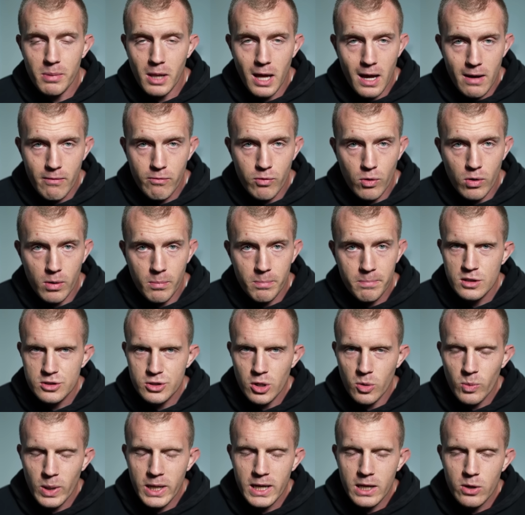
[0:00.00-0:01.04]
platform.
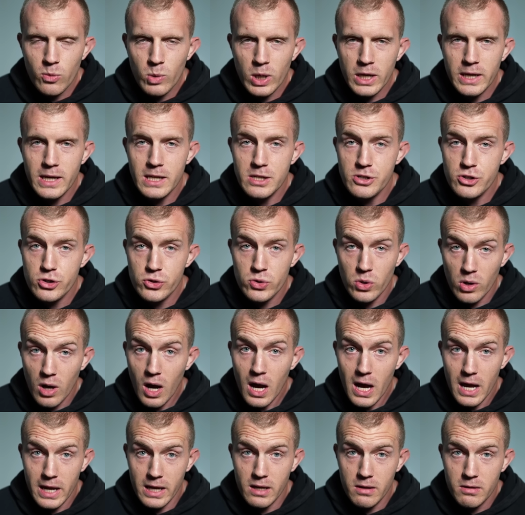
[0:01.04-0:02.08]
So anyone can
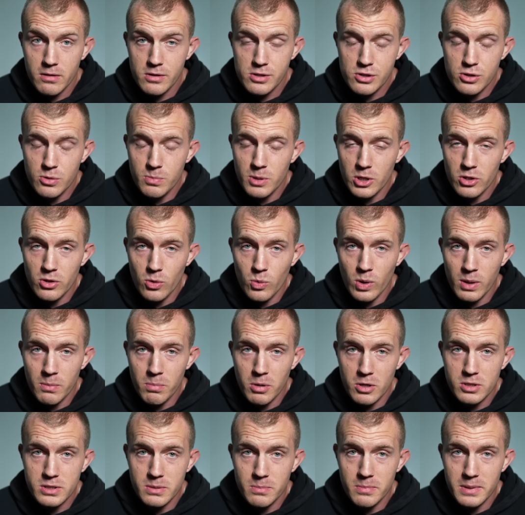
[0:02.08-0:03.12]
try to build a
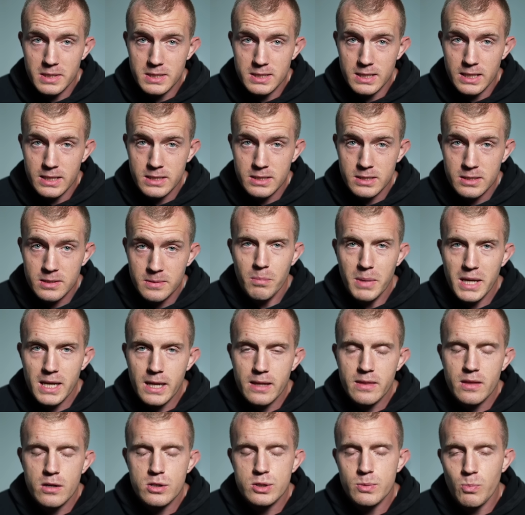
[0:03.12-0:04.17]
one-person business,
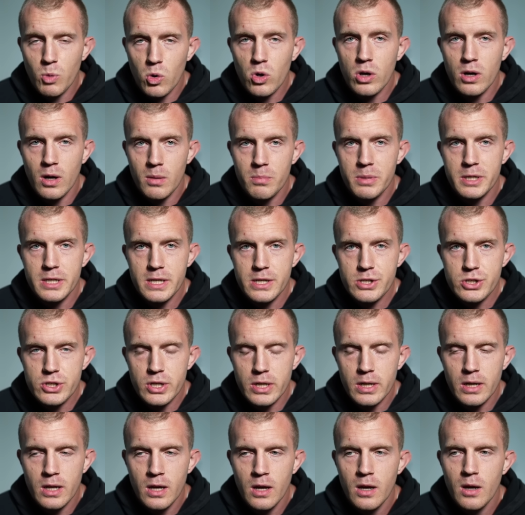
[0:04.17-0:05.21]
meaning there's more
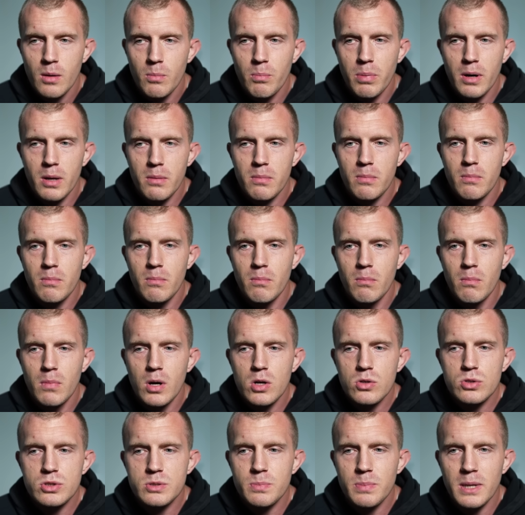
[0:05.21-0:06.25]
competition, but
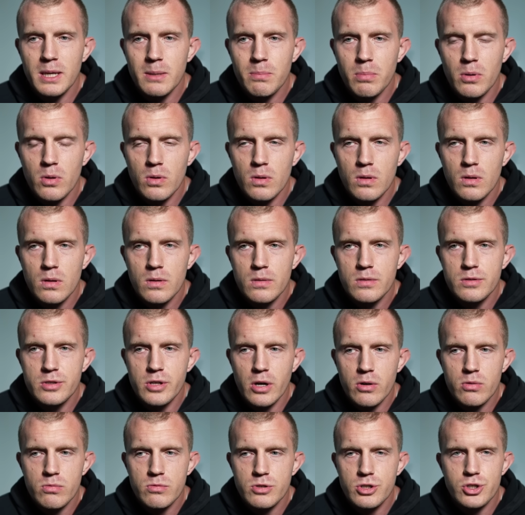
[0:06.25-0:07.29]
most people
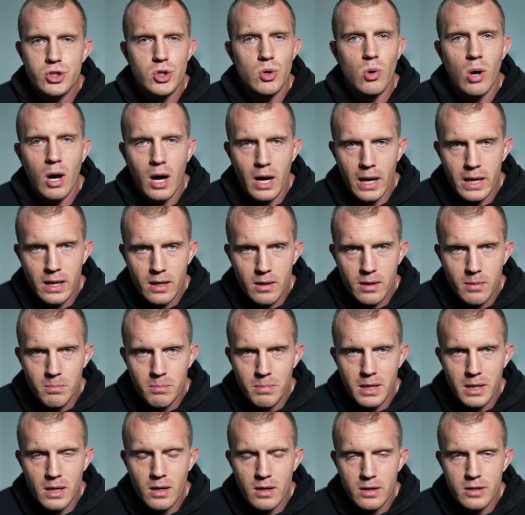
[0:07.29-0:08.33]
don't try
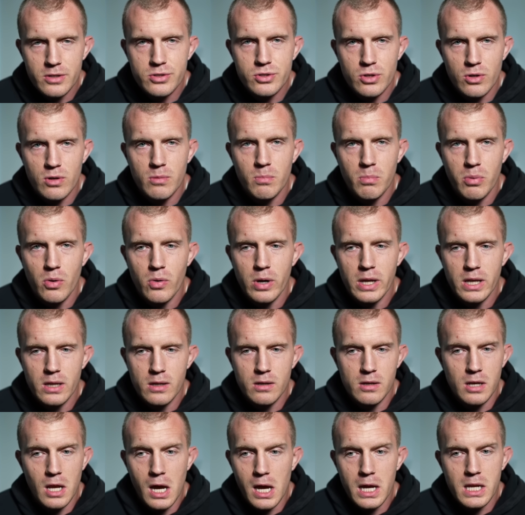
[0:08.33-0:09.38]
beyond a certain point.
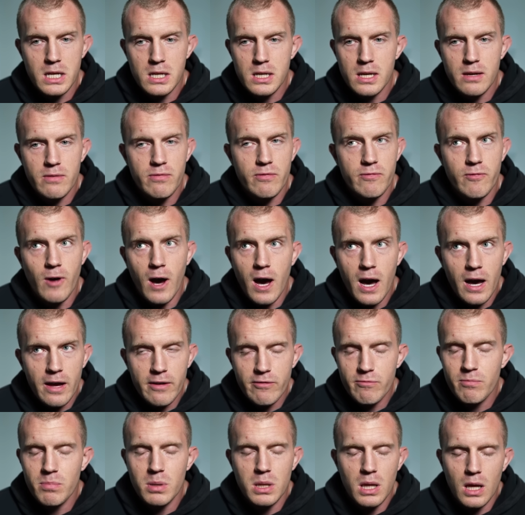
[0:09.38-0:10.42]

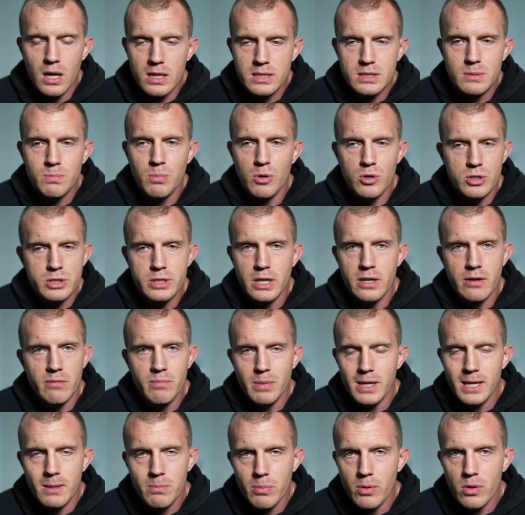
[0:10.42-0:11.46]
95+% of
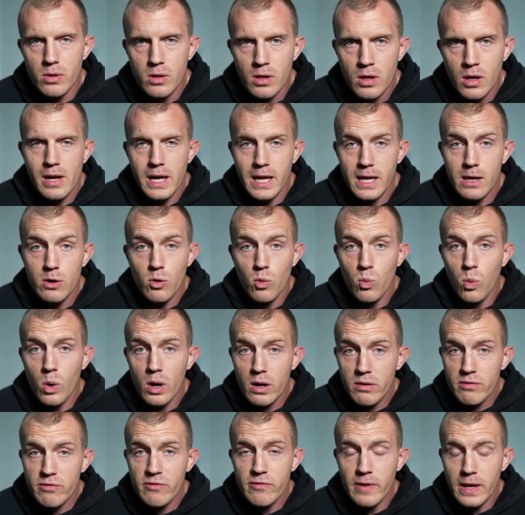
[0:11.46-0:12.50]
people hit
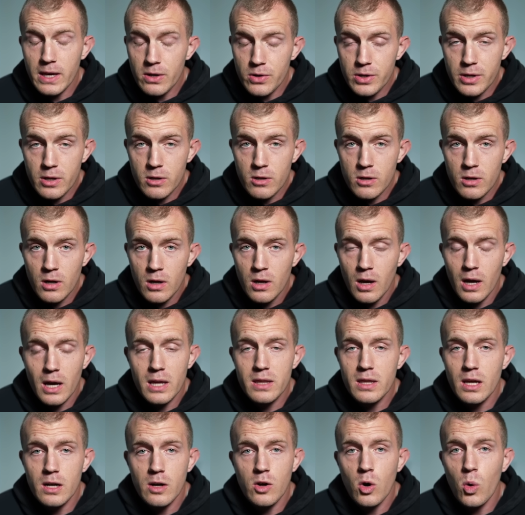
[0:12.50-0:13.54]
one failure
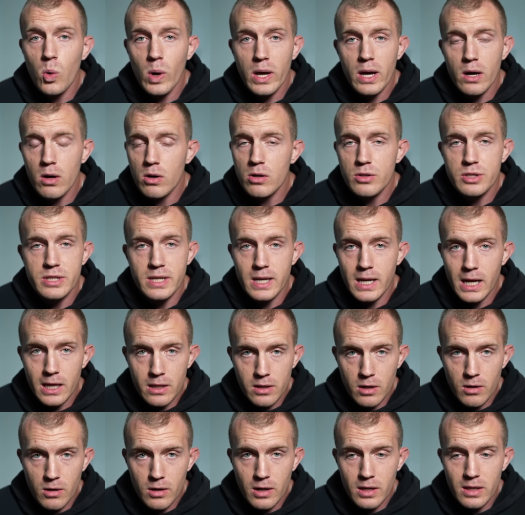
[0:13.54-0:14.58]
and then quit
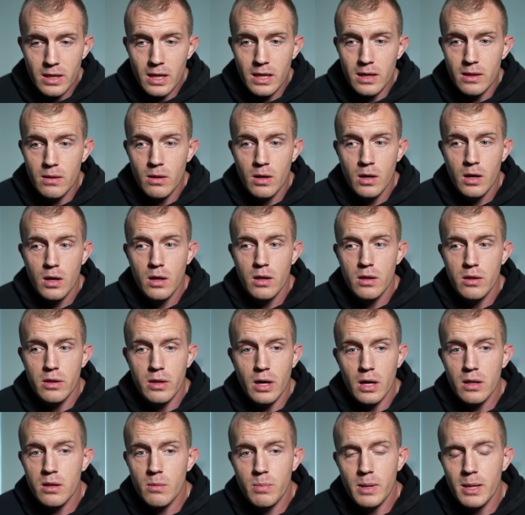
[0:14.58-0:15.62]
altogether. And then
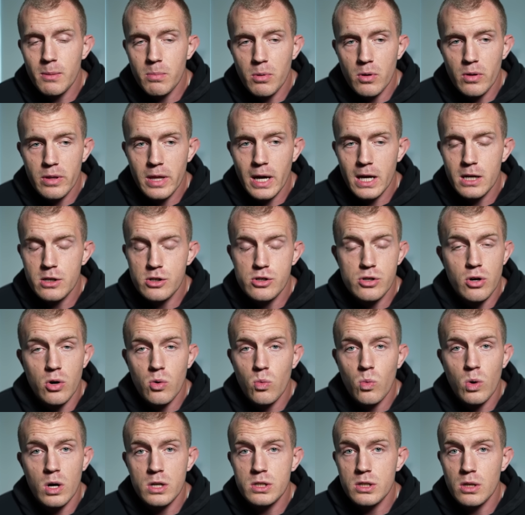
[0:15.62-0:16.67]
the other people that
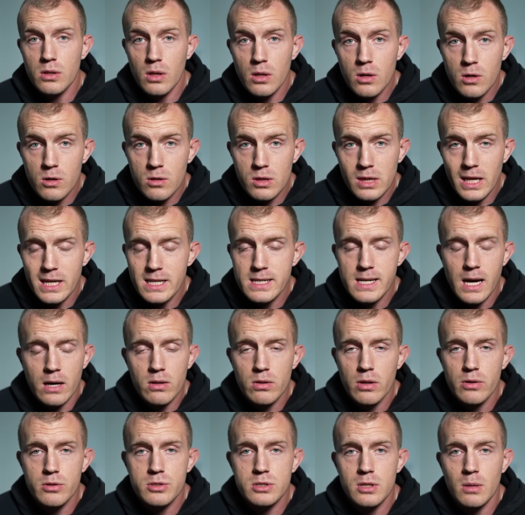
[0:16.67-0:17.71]
don't want to learn, they
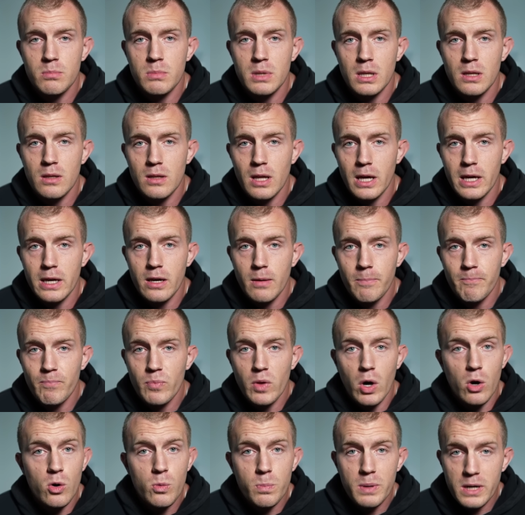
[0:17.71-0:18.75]
download something like
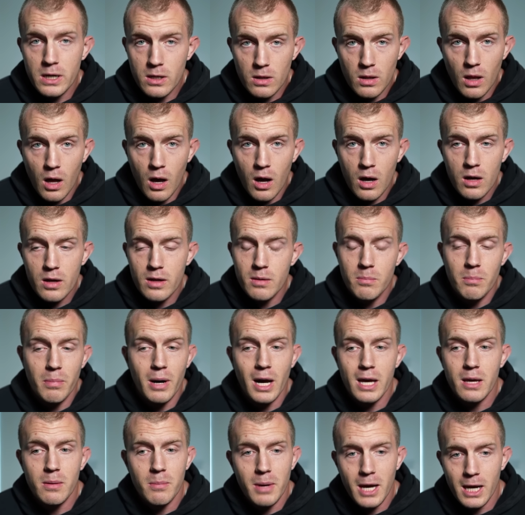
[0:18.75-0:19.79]
OpenClaw and
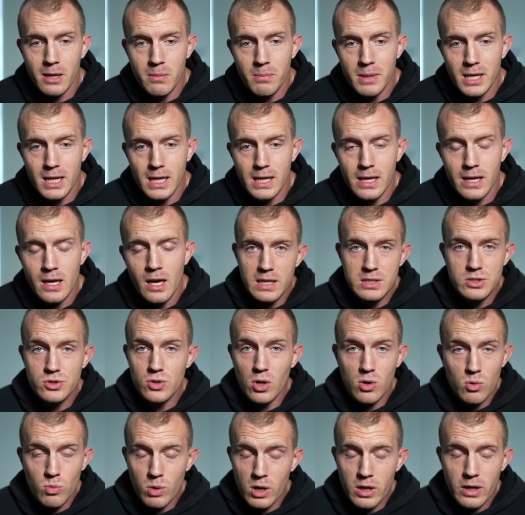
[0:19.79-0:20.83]
buy a Mac Mini and
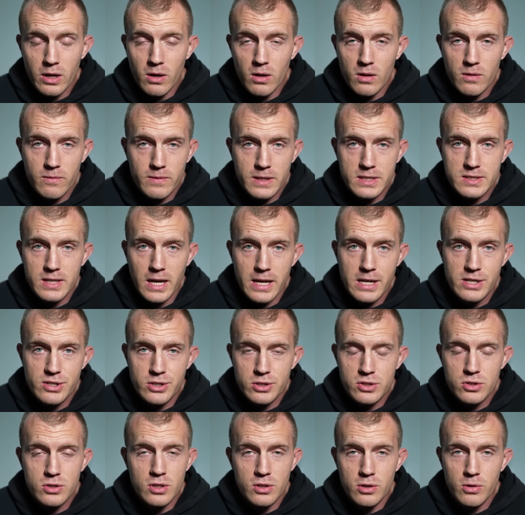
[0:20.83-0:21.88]
start running all of these
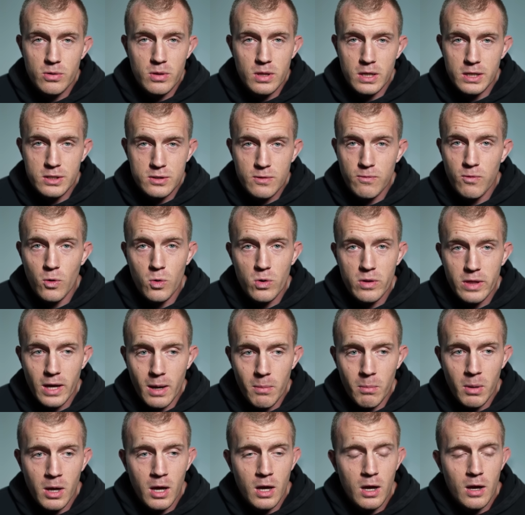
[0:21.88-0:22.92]
agents to do things for
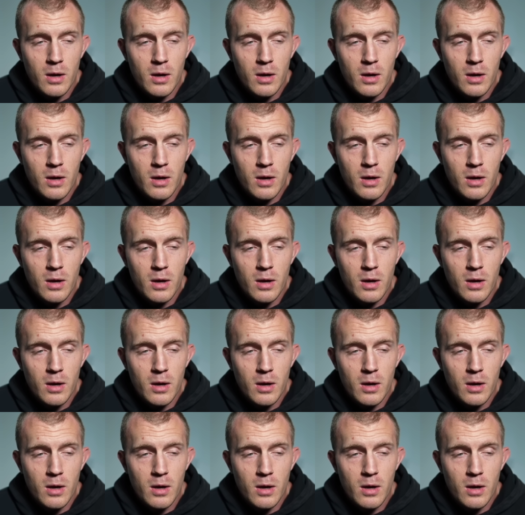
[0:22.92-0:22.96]
them.